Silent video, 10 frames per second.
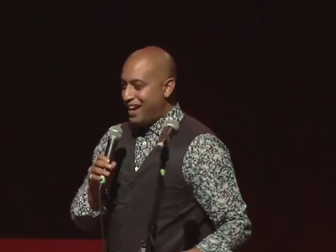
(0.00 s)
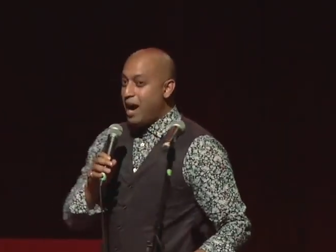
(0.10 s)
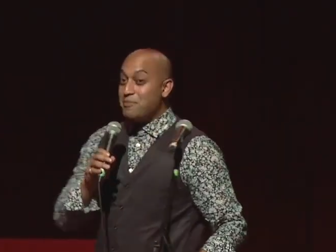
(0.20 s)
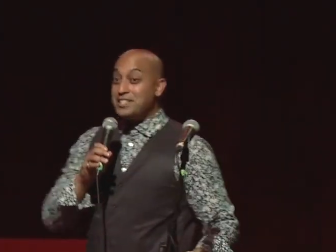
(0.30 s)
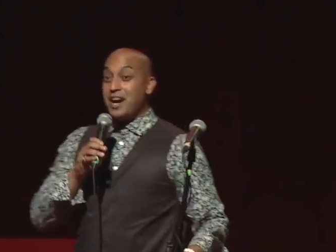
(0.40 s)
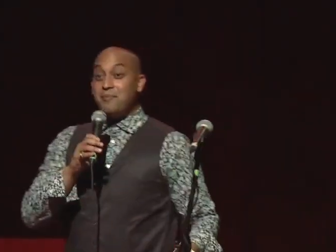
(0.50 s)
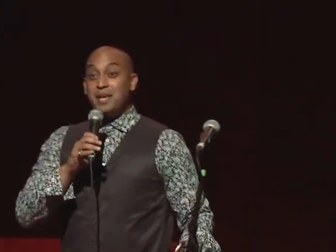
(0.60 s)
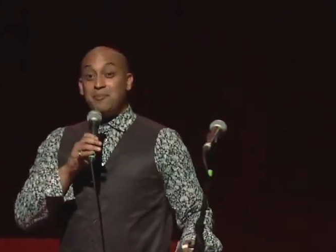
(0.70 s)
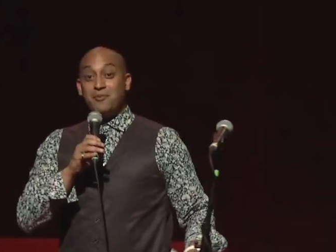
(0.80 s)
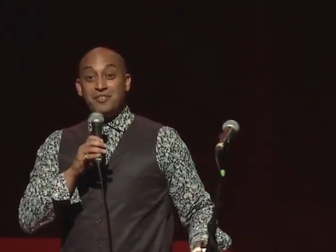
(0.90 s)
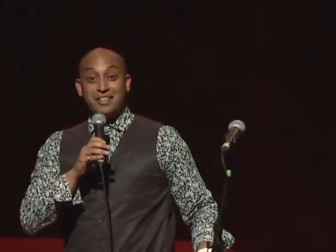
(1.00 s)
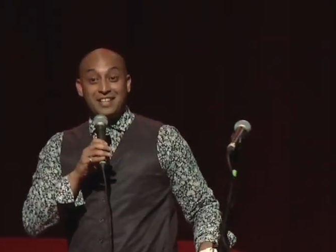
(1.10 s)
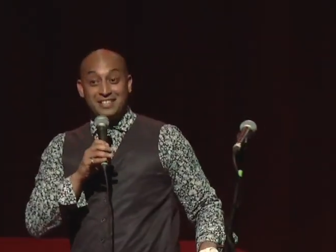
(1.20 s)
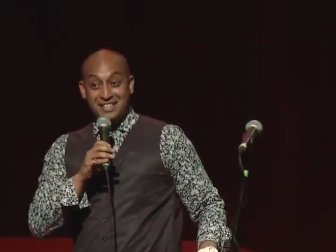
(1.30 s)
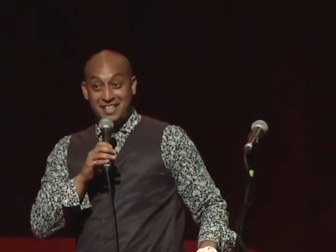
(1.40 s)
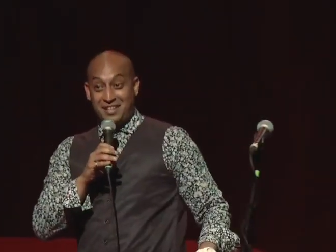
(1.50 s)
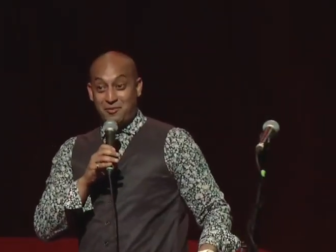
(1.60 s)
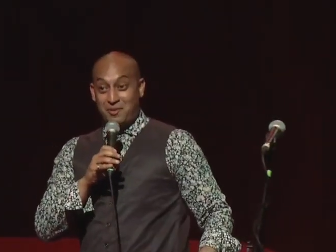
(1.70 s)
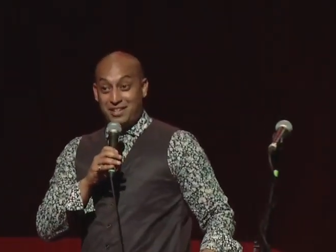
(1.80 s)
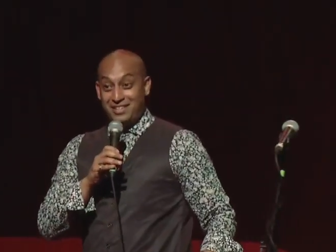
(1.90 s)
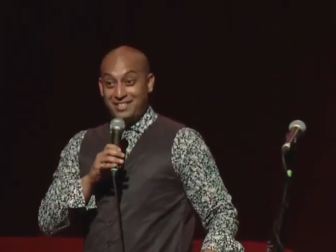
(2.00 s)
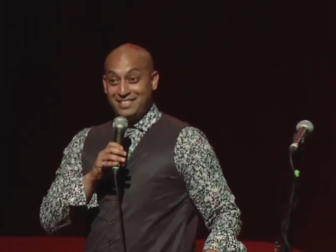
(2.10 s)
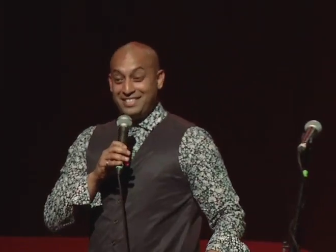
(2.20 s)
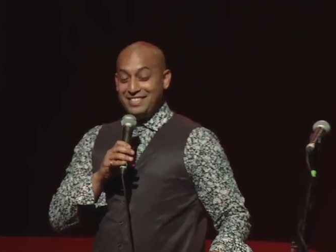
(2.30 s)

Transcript: I'm the timekeeper for the tonight, everybody.